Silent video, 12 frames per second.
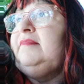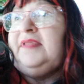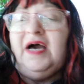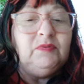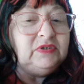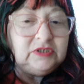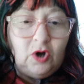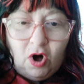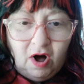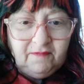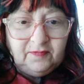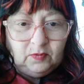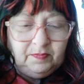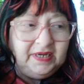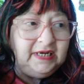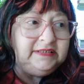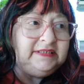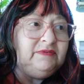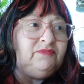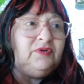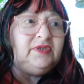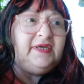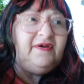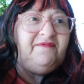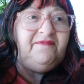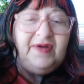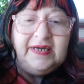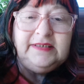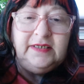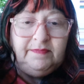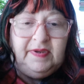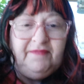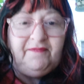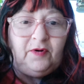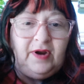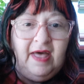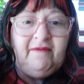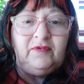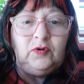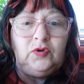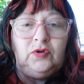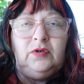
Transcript: That was awful because it really affected me forever.